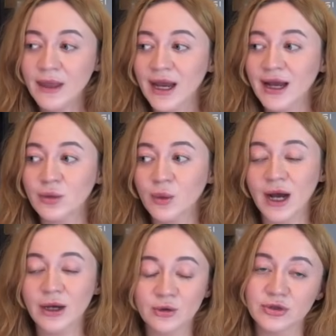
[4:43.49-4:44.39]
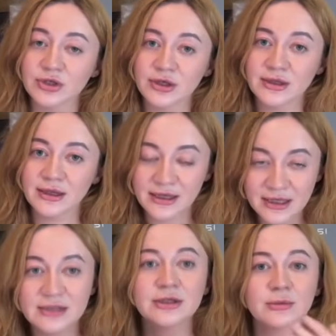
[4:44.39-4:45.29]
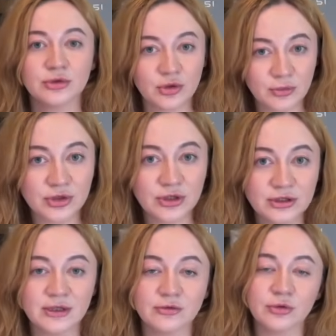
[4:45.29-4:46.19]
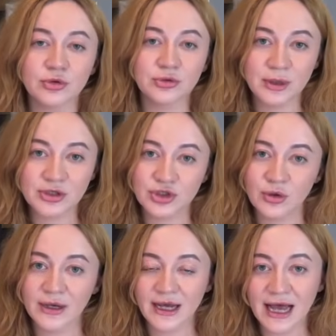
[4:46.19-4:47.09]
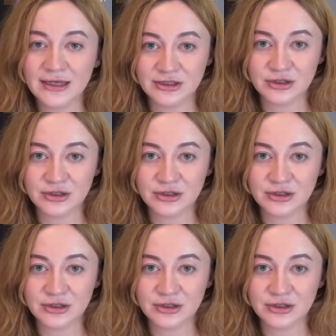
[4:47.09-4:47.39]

and while you'll certainly get subscriptions and views by showing ads